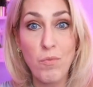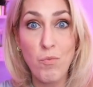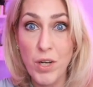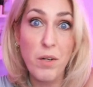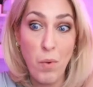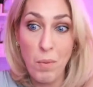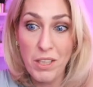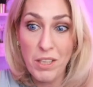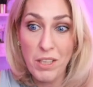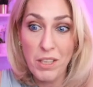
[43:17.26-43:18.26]
really want
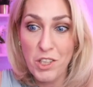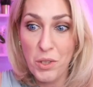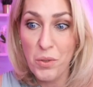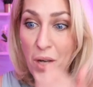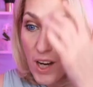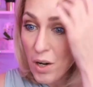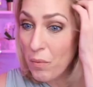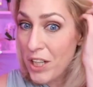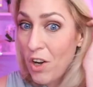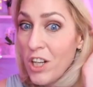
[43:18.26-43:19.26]
me to read
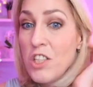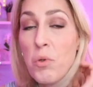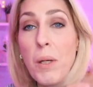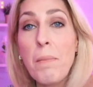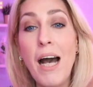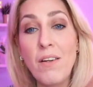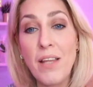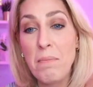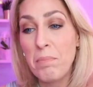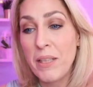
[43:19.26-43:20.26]
on and talk about,
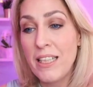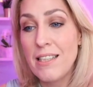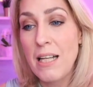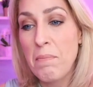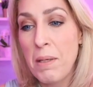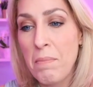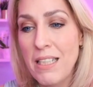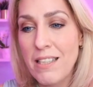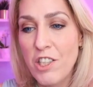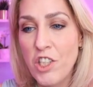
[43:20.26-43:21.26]
then please send me a
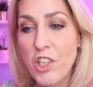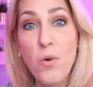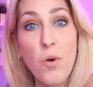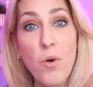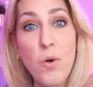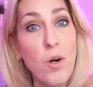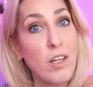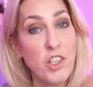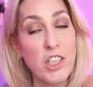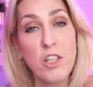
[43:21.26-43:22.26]
message or
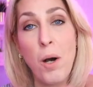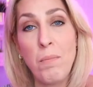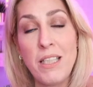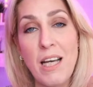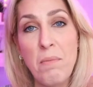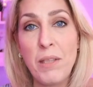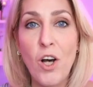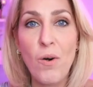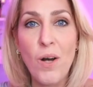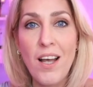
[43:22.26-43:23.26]
just comment down
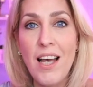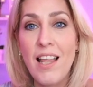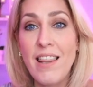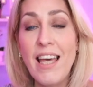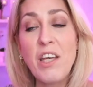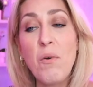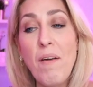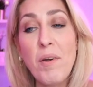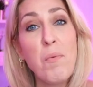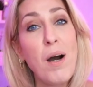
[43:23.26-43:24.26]
below. Thank you
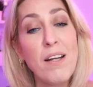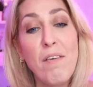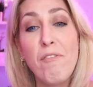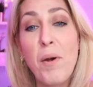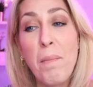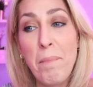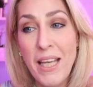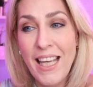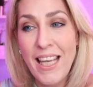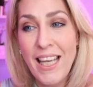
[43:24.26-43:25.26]
everyone for
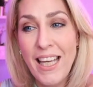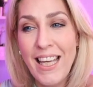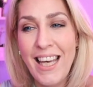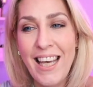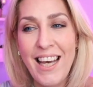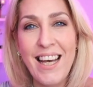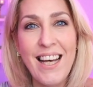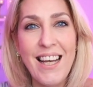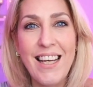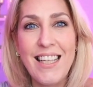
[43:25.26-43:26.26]
being here.
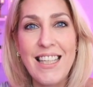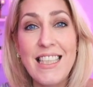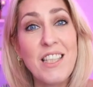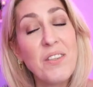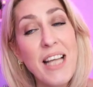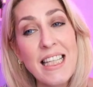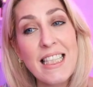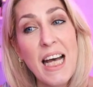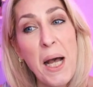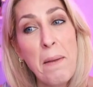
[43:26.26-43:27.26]
Till next
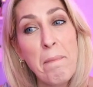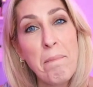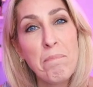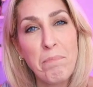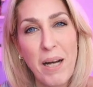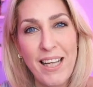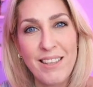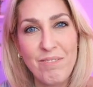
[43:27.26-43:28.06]
time, bye.